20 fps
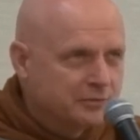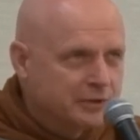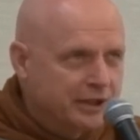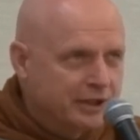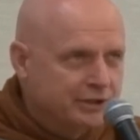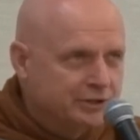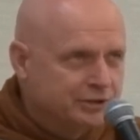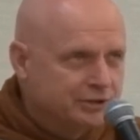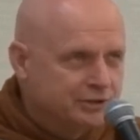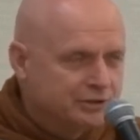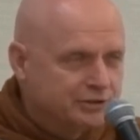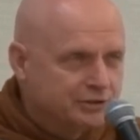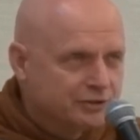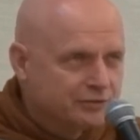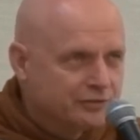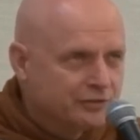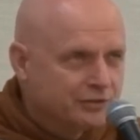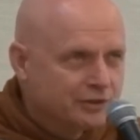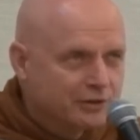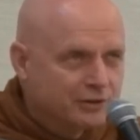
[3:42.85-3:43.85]
Asians
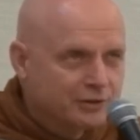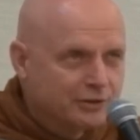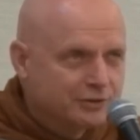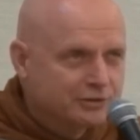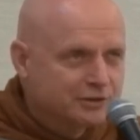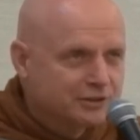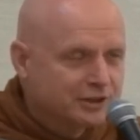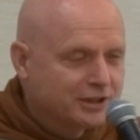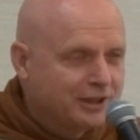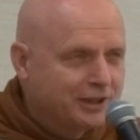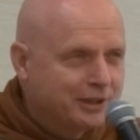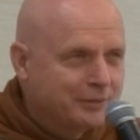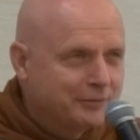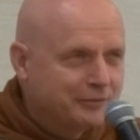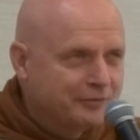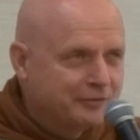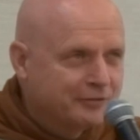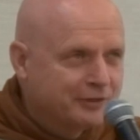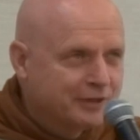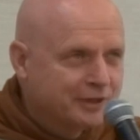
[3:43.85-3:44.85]
for a long
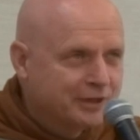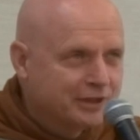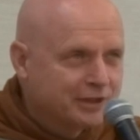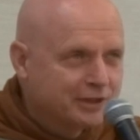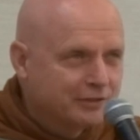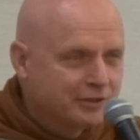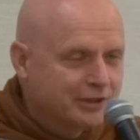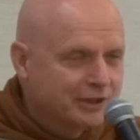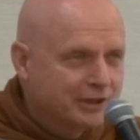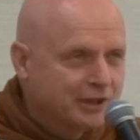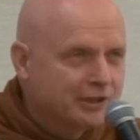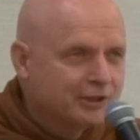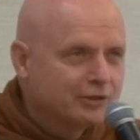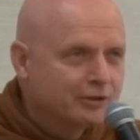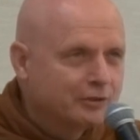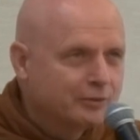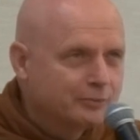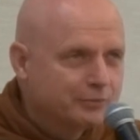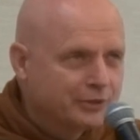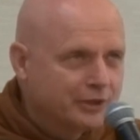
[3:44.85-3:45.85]
time find it quite
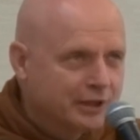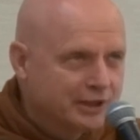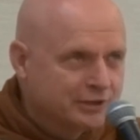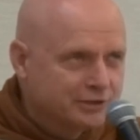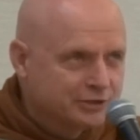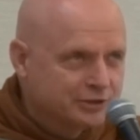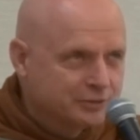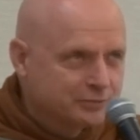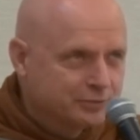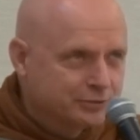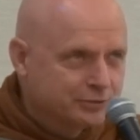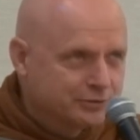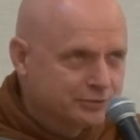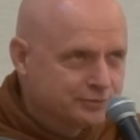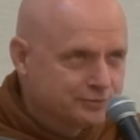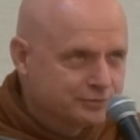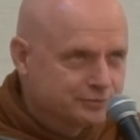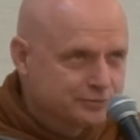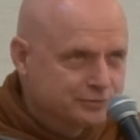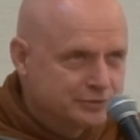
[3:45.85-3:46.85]

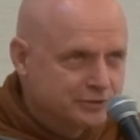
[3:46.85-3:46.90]
incomprehensible,